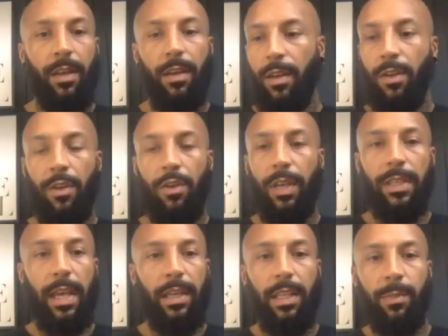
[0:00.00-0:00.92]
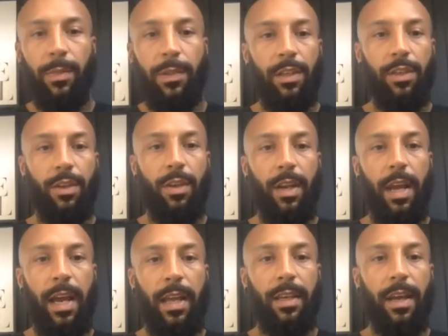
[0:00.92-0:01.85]
you need to get in this position
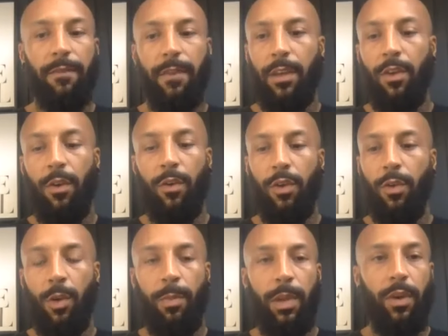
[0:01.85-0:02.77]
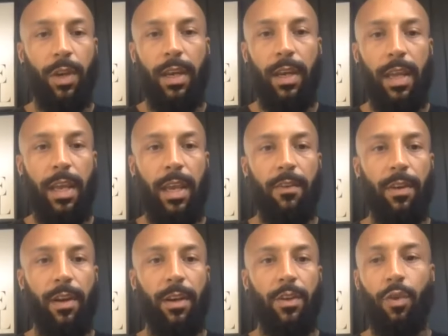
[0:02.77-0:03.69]
and I think you you could be good in here
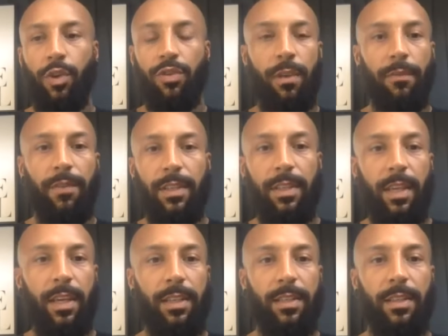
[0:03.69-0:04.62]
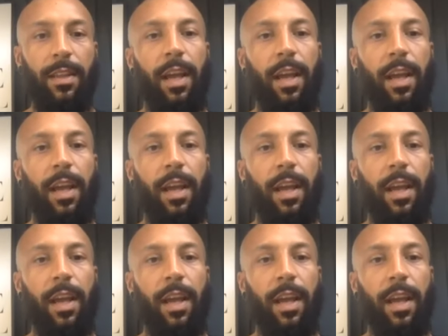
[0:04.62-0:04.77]
and your strength is this.